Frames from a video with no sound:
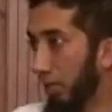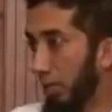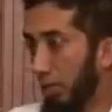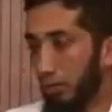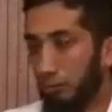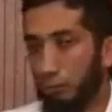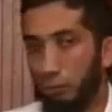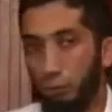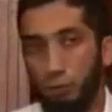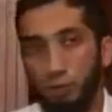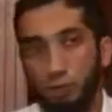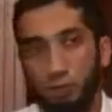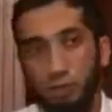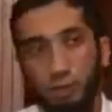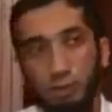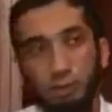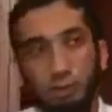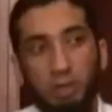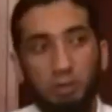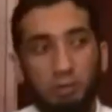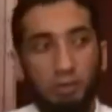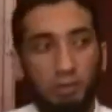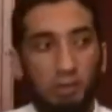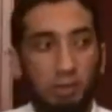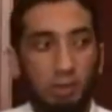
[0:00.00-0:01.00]
If you
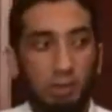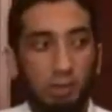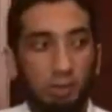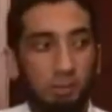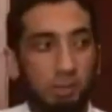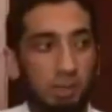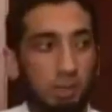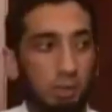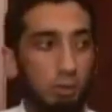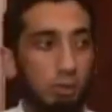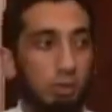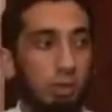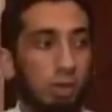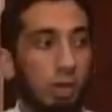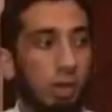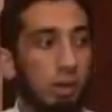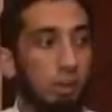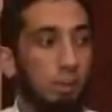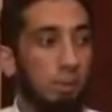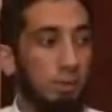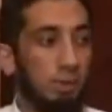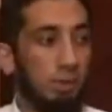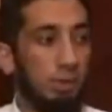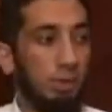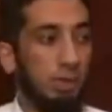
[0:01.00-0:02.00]
disagree even a little bit, you're a
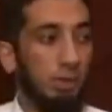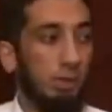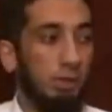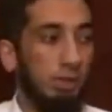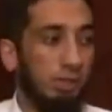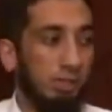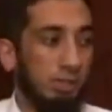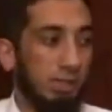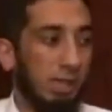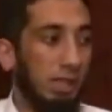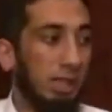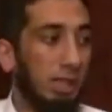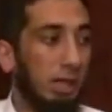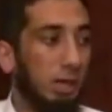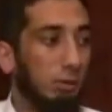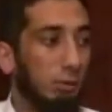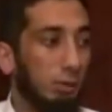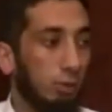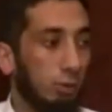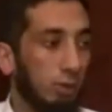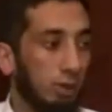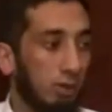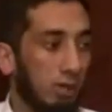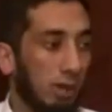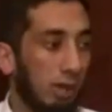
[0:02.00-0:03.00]
hypocrite, you're a sellout,
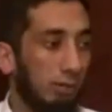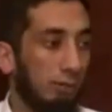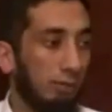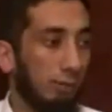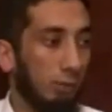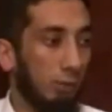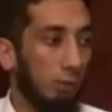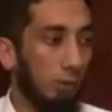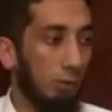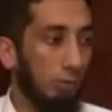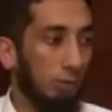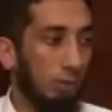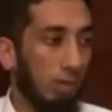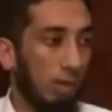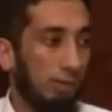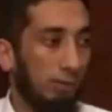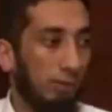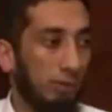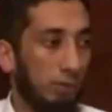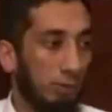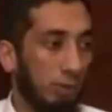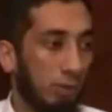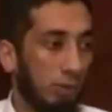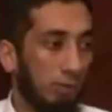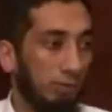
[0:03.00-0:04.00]
you're a kafir, you're a
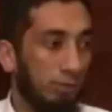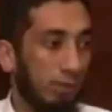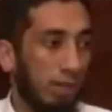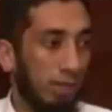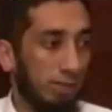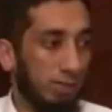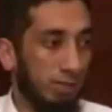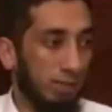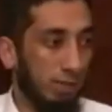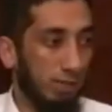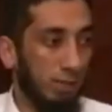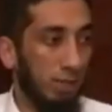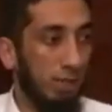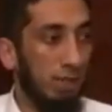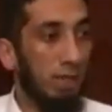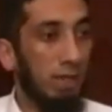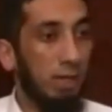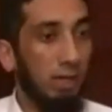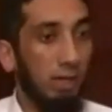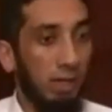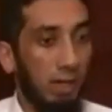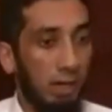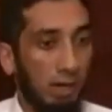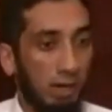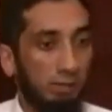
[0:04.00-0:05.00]
munafiq, you're a fasiq.
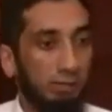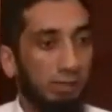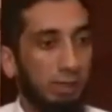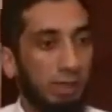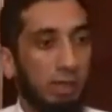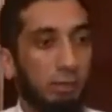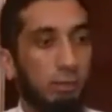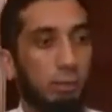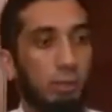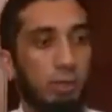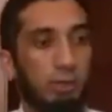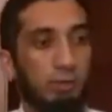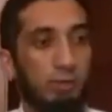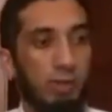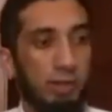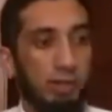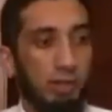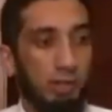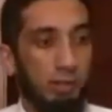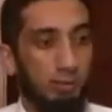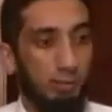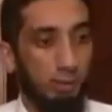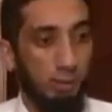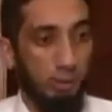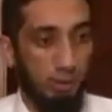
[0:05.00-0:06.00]
Every name you can find
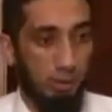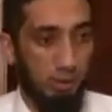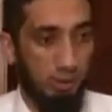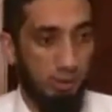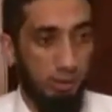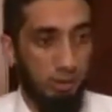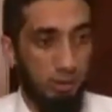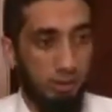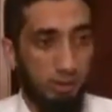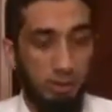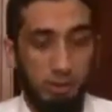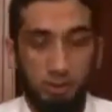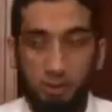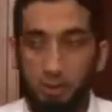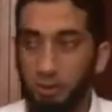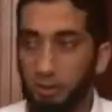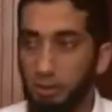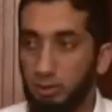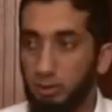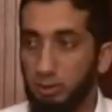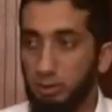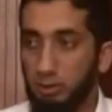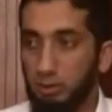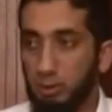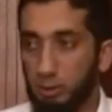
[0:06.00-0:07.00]
in the book
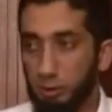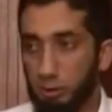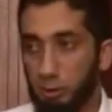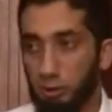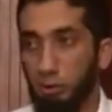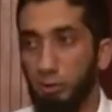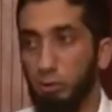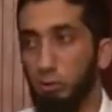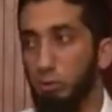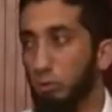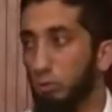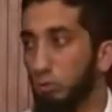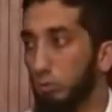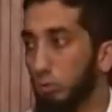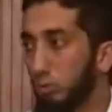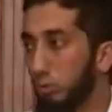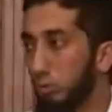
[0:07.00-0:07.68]
is you.